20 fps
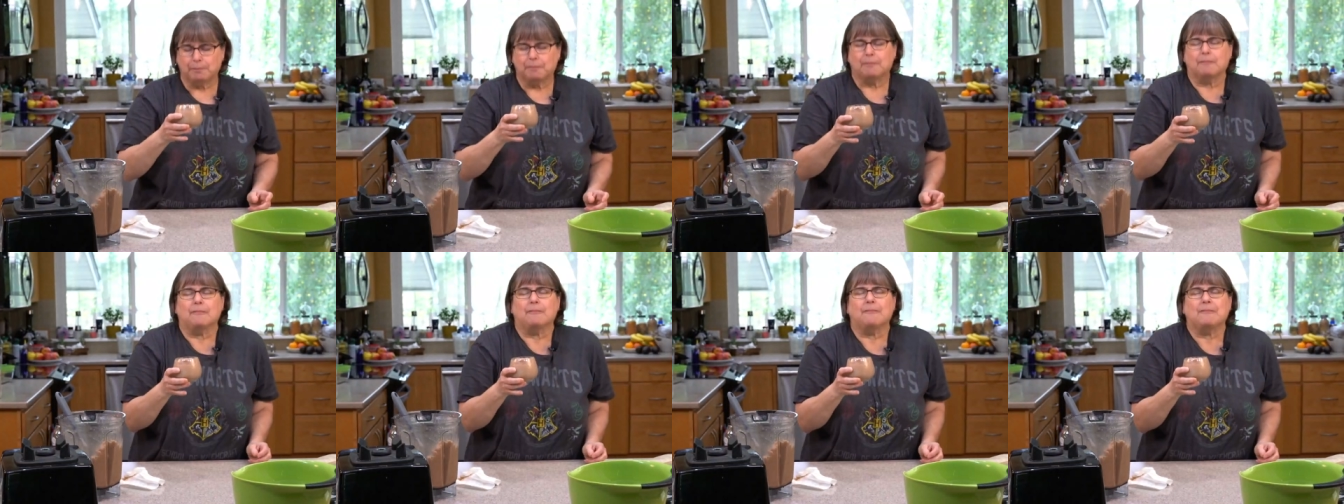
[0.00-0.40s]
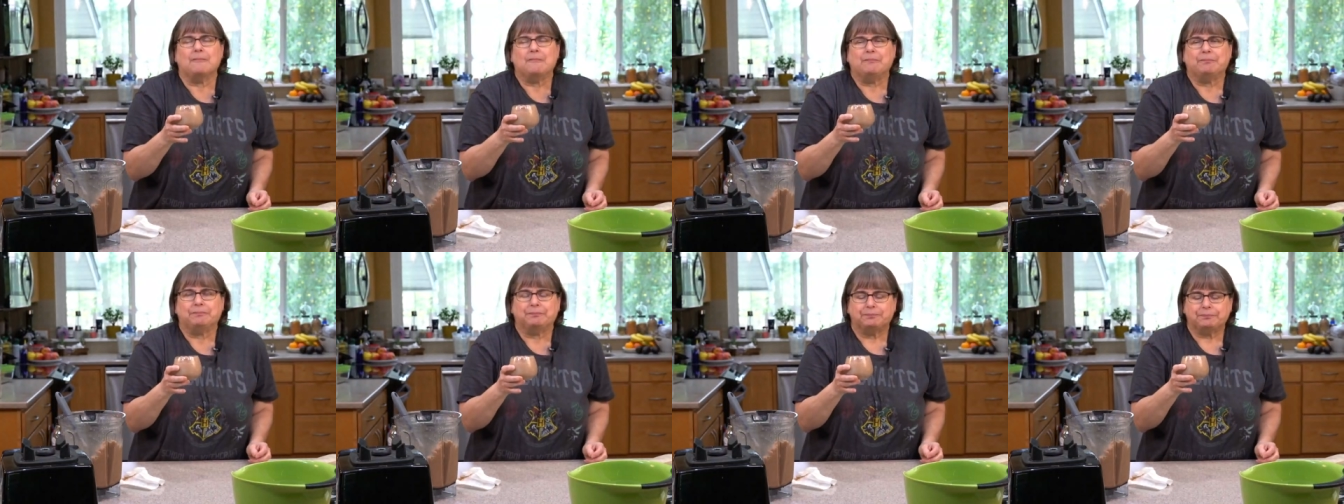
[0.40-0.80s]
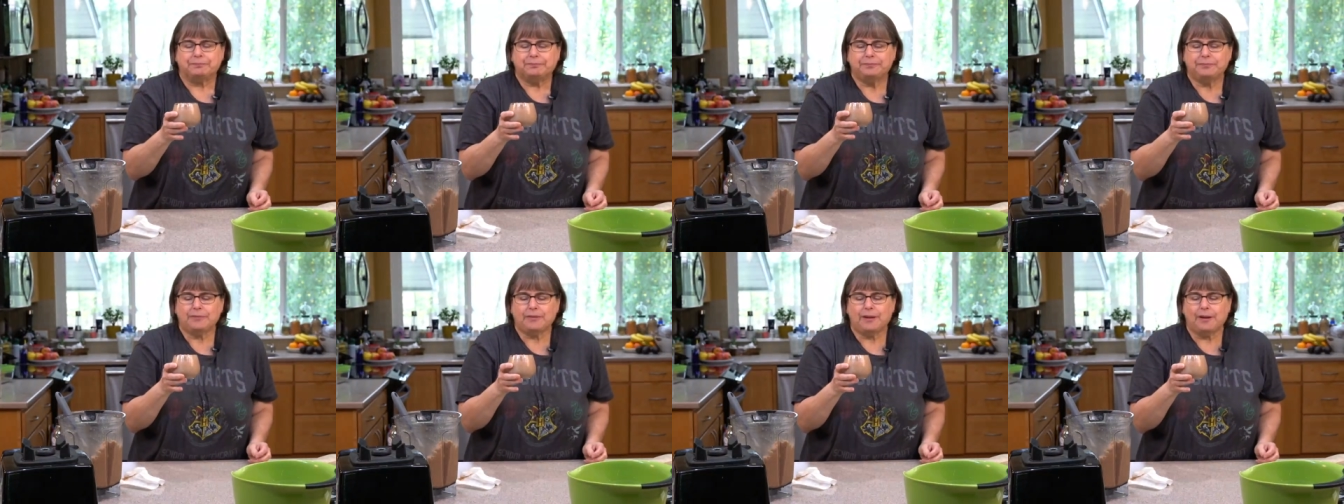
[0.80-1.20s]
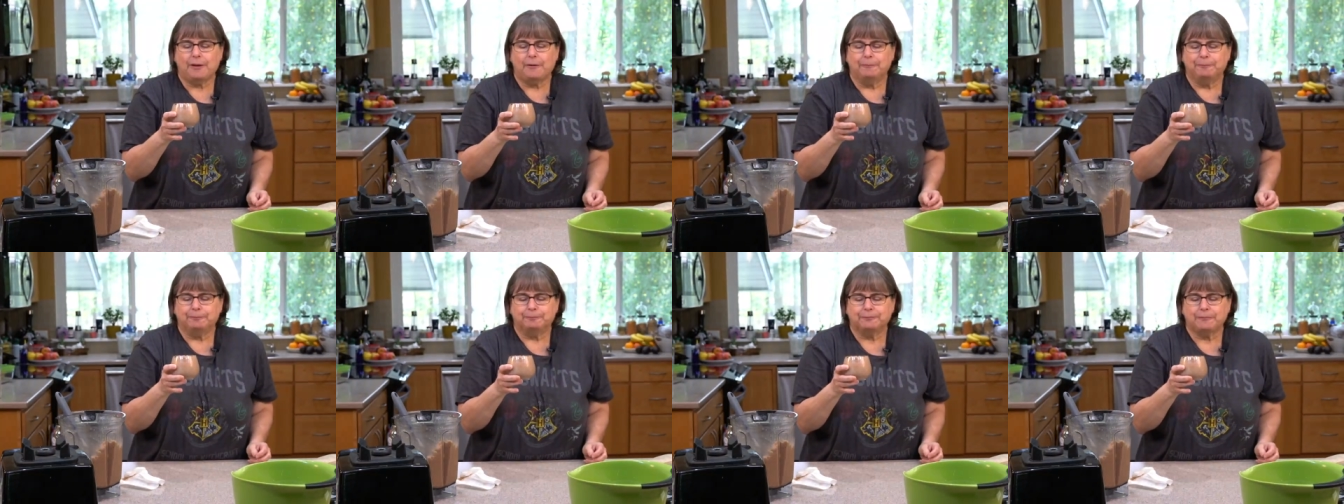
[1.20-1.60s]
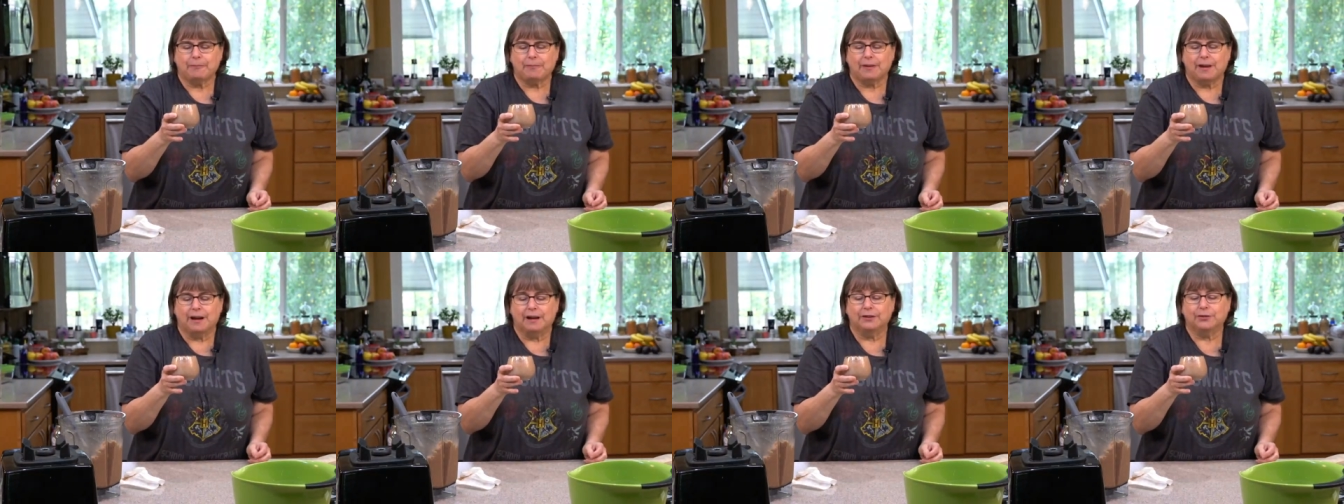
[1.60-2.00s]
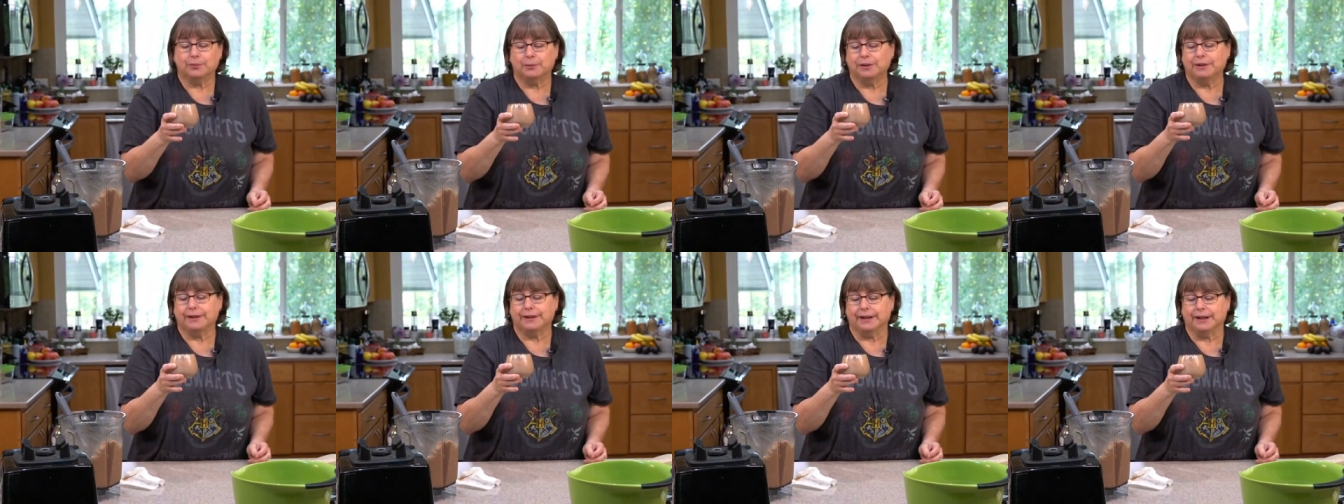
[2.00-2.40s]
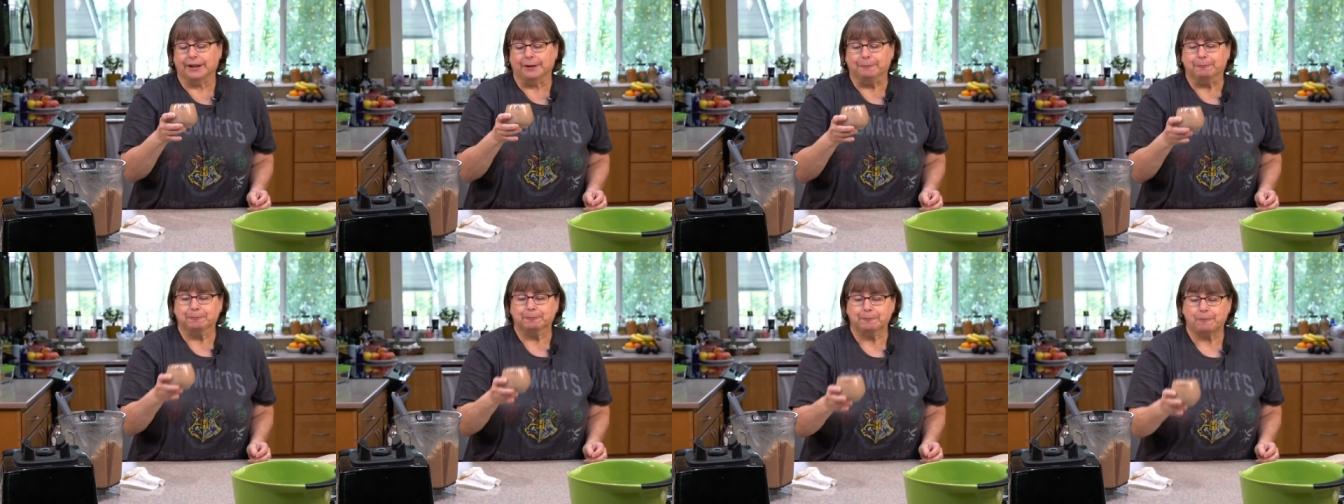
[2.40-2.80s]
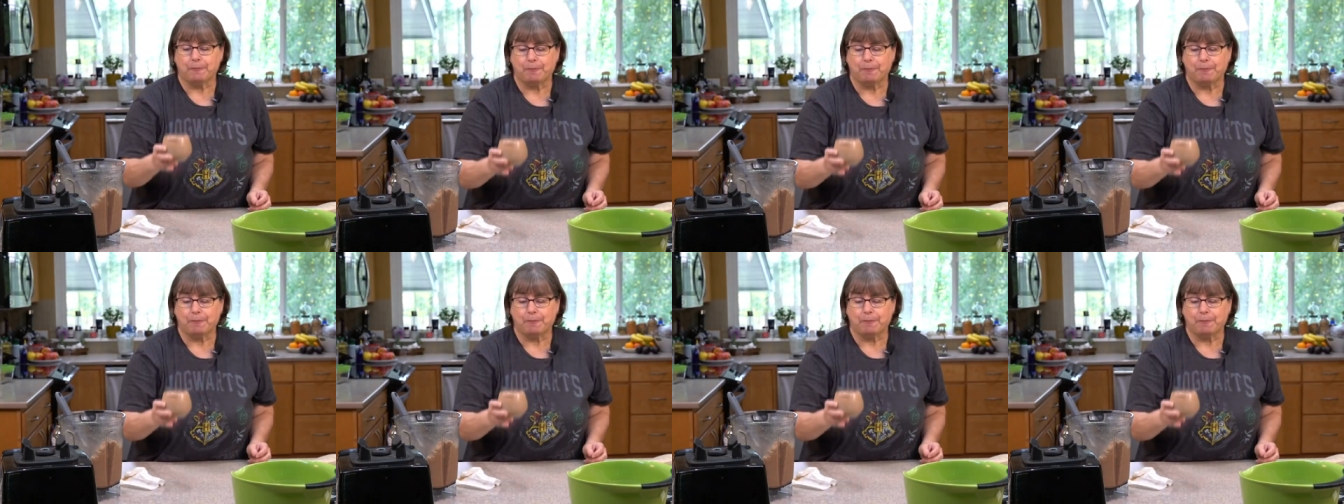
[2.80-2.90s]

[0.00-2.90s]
Mm. It's really good.